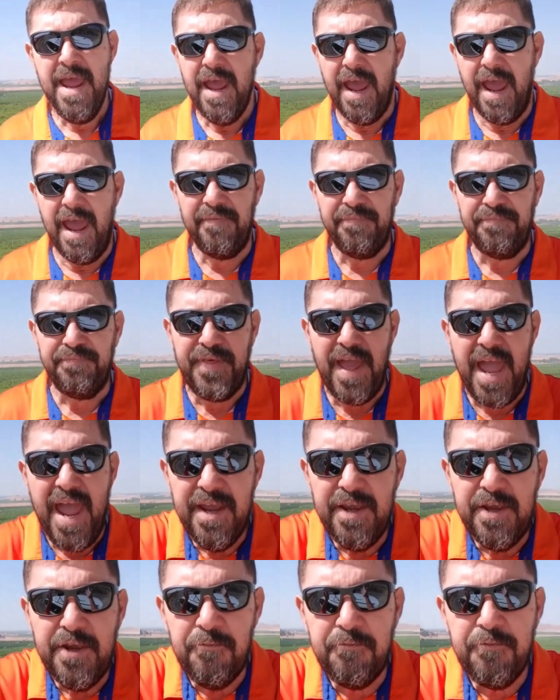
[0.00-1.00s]
And
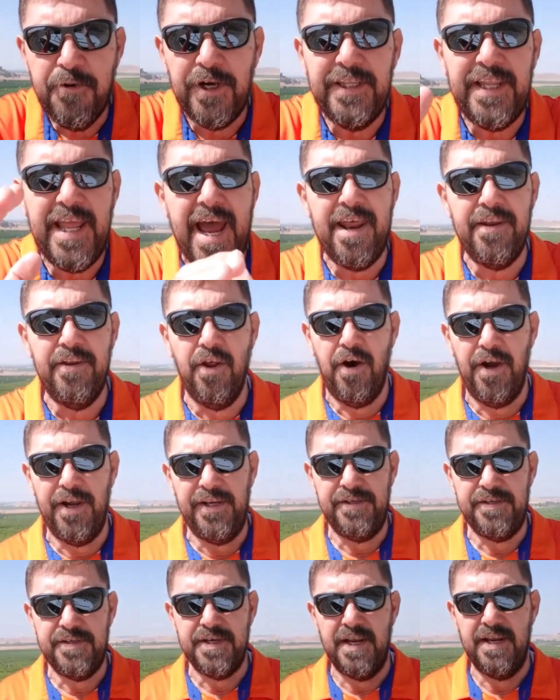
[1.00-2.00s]
thank you for the
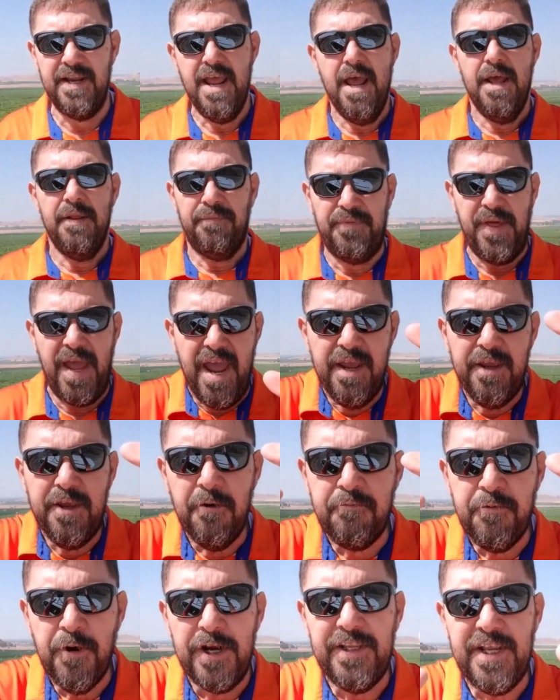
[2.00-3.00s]
anointing. Thank you
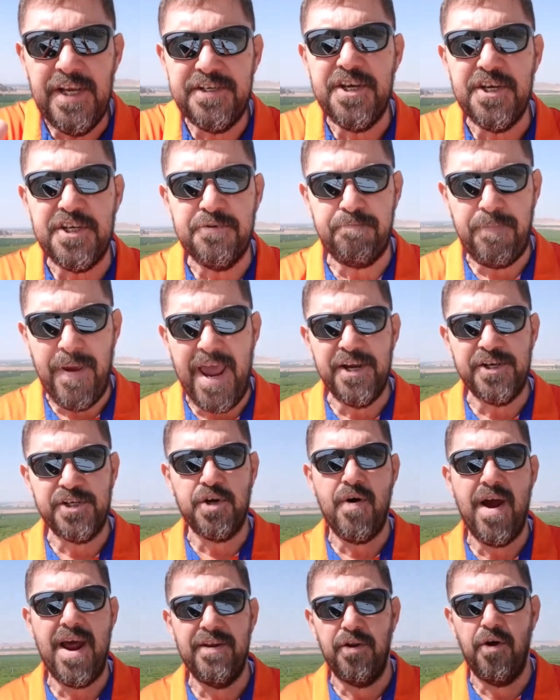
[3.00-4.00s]
for this
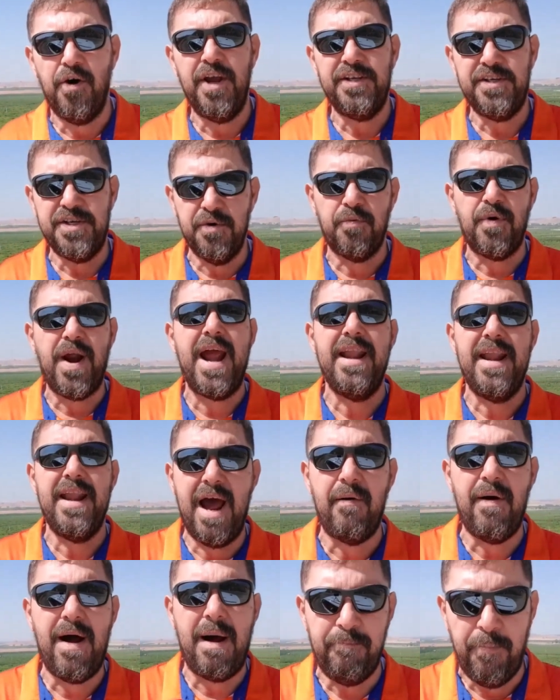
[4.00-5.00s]
special anointing right
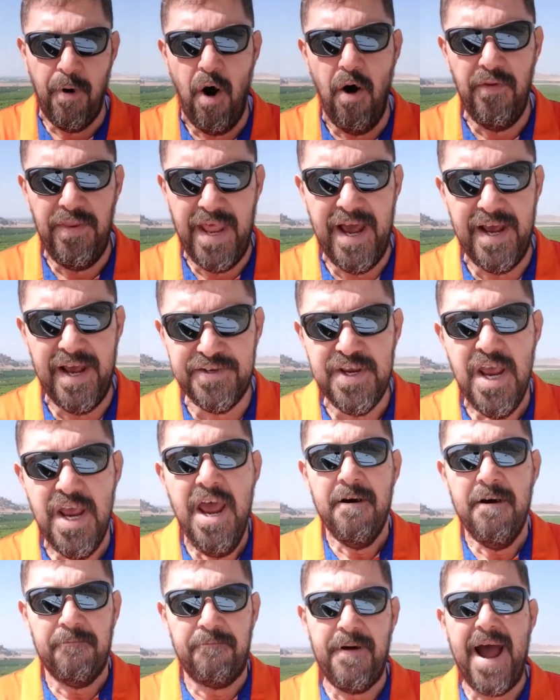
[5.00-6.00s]
now upon us,
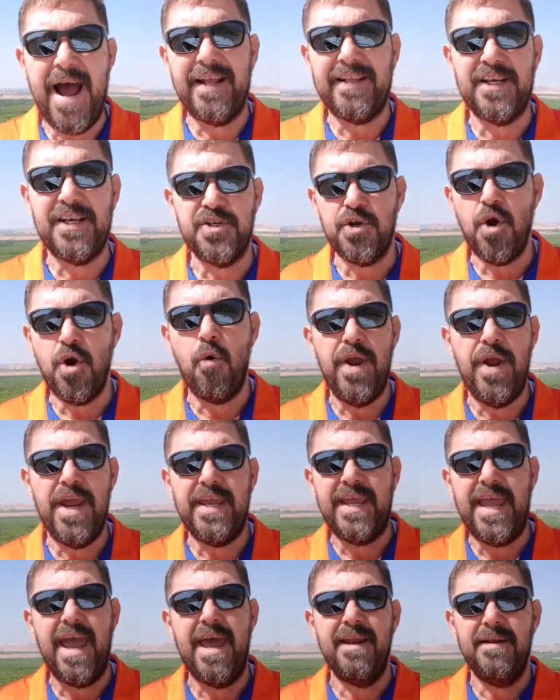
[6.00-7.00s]
Father, so we
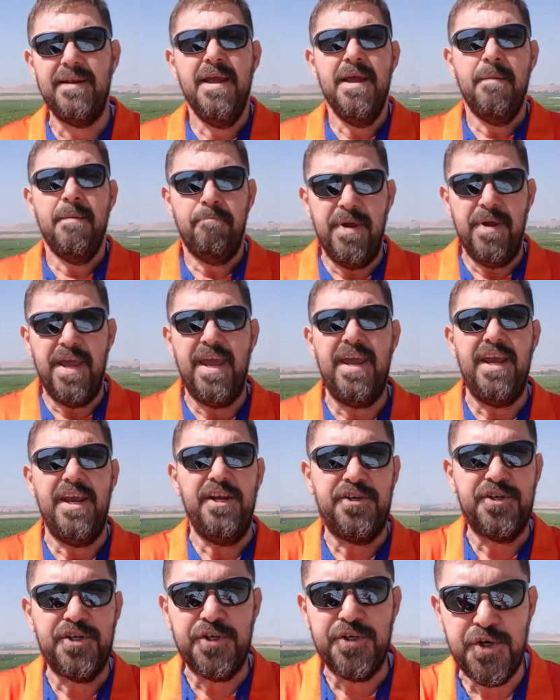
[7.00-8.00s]
can be
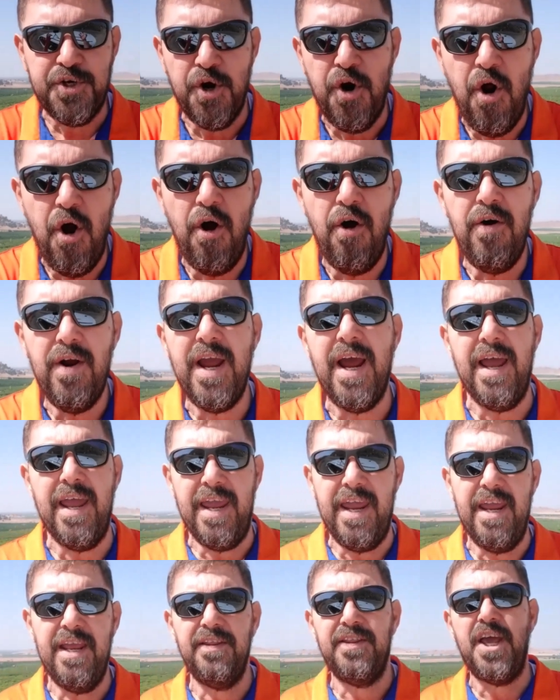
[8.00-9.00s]
strong
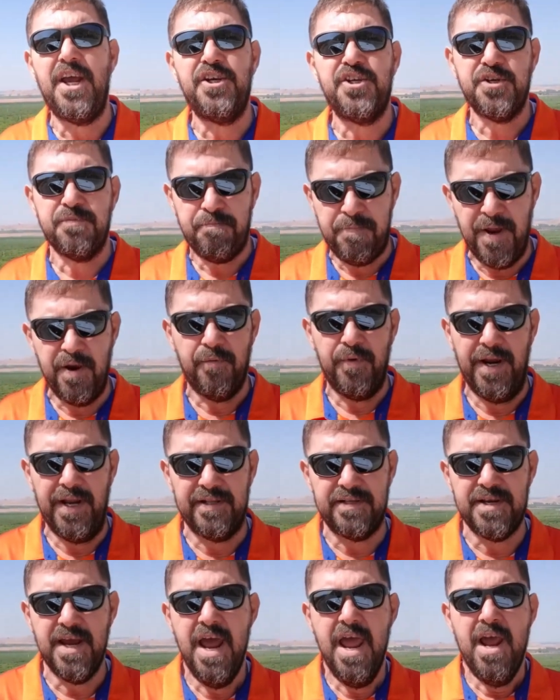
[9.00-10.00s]
in the
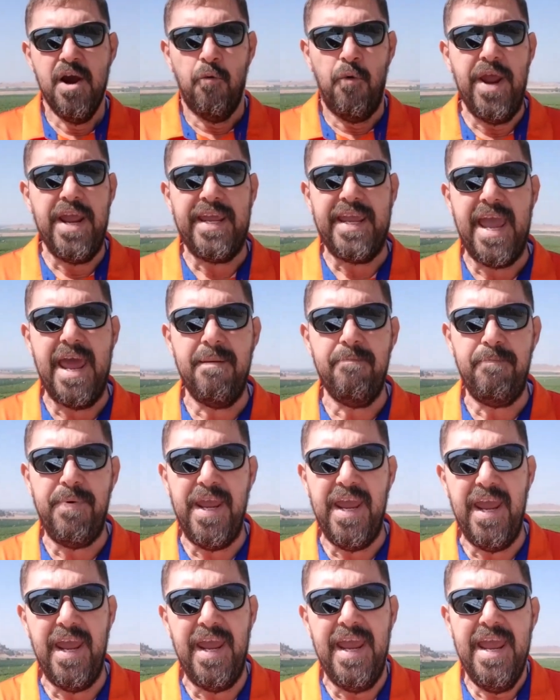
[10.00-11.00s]
spirit. We can
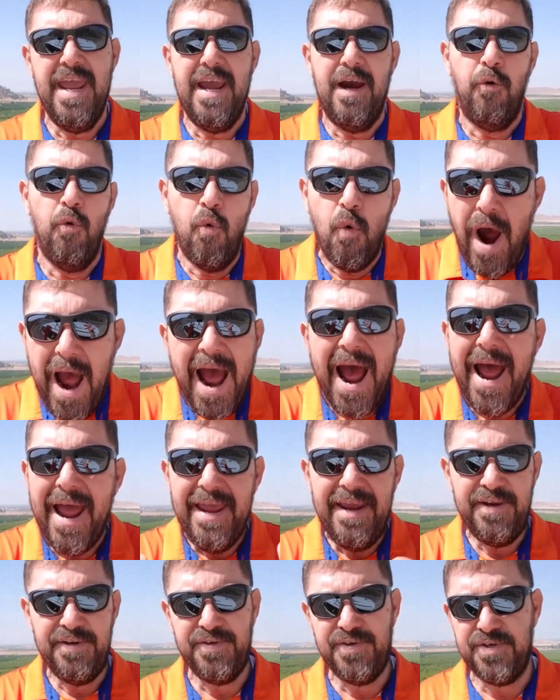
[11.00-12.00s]
be
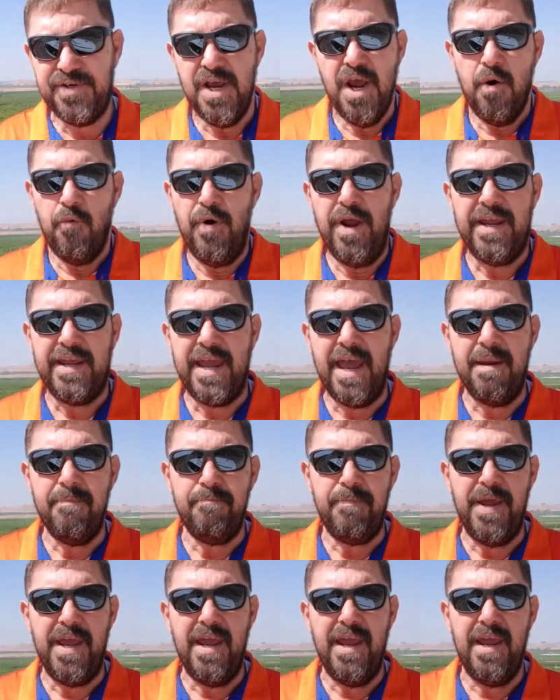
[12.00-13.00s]
wise. We can
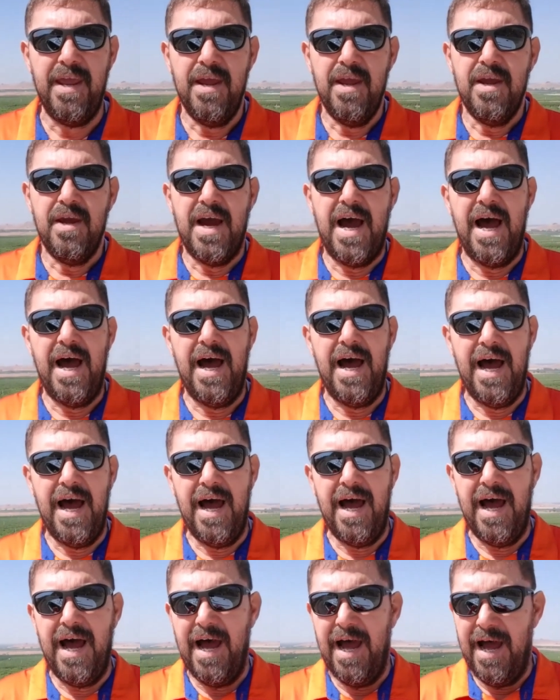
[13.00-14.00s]
be, uh uh,
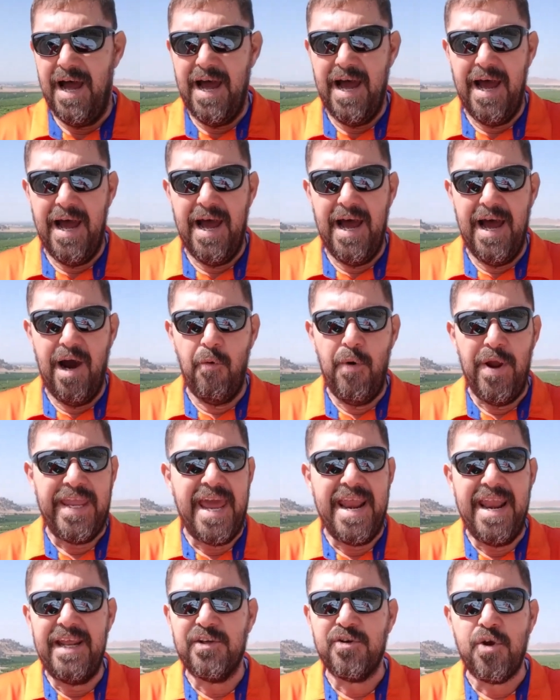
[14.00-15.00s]
uh, uh, uh, we
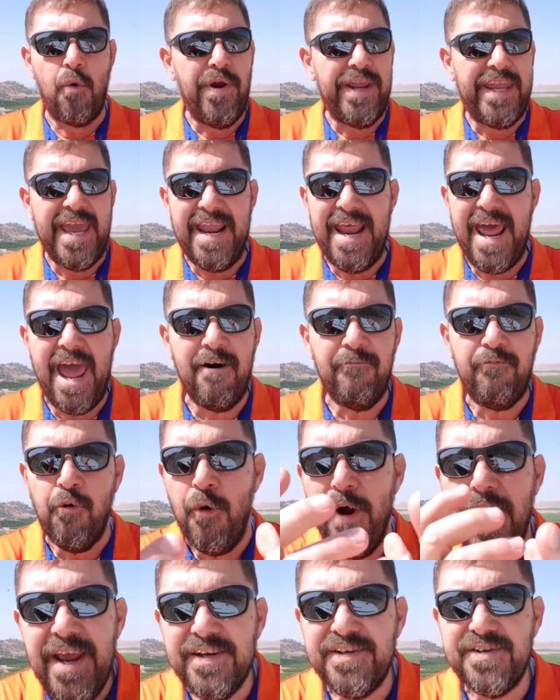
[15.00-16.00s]
can, so we can have
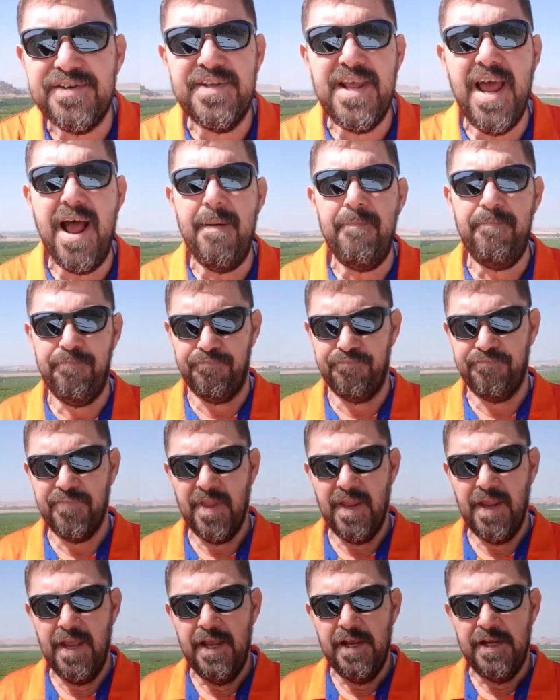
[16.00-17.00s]
wisdom,
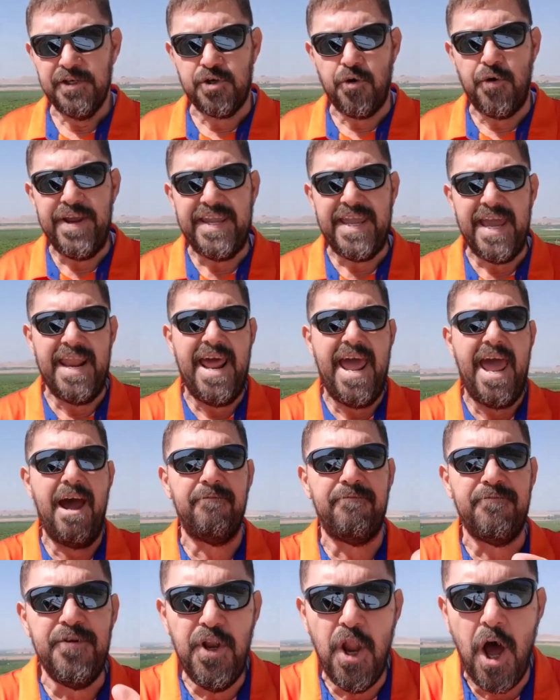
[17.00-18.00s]
so we can
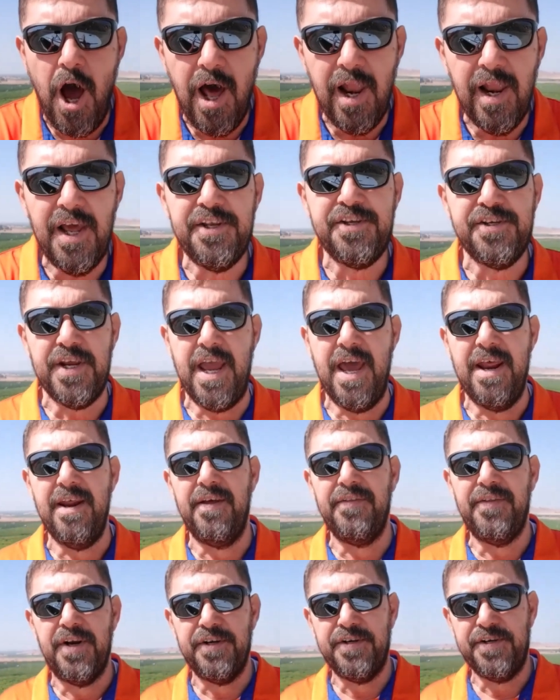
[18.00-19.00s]
have knowledge and
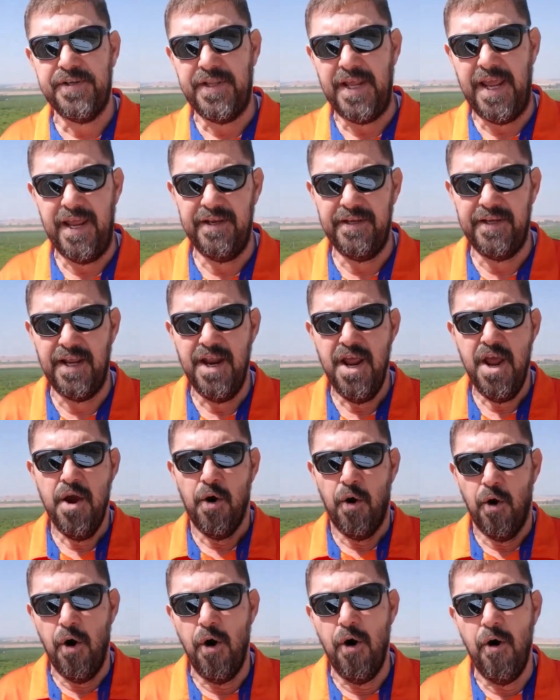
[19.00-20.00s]
understanding.
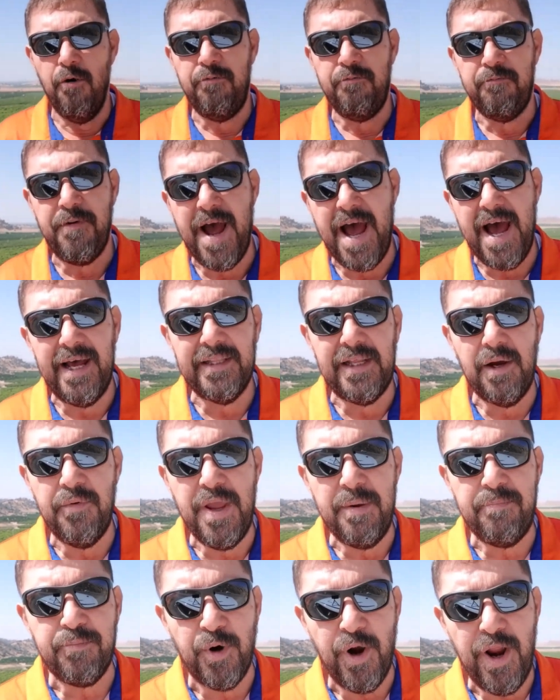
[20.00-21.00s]
Oh, Father,
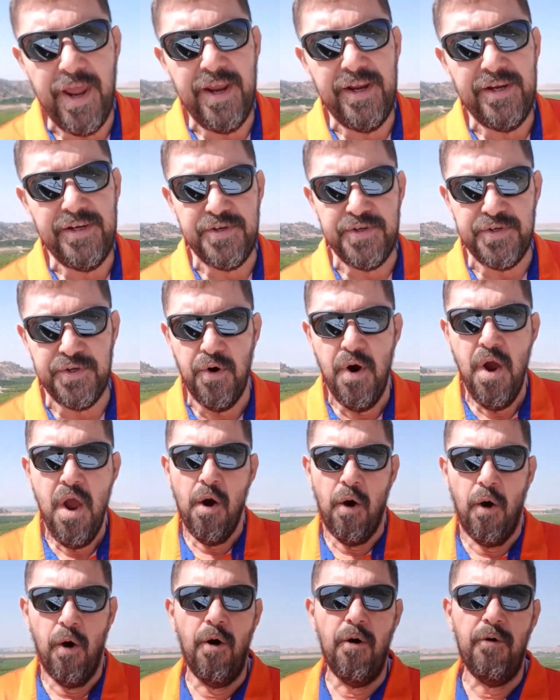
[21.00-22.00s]
we praise you.
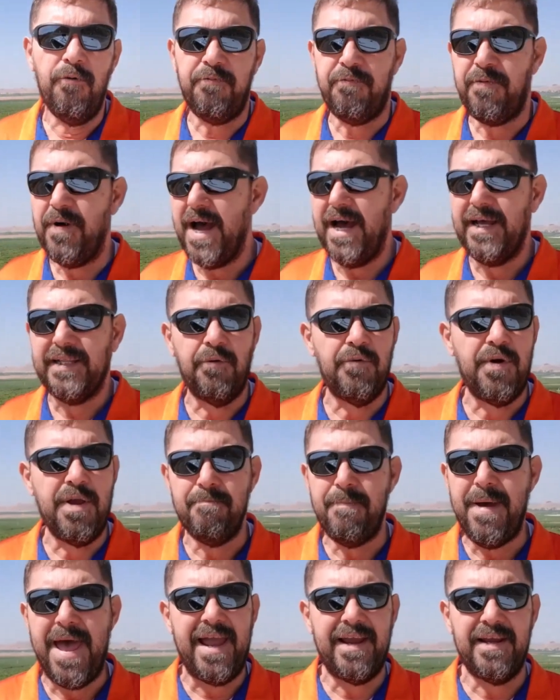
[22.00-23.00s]
Oh, Father, we
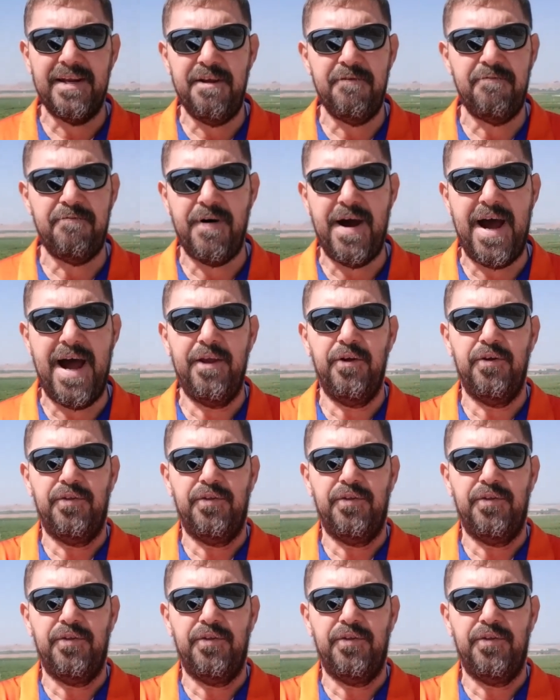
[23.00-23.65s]
magnify you.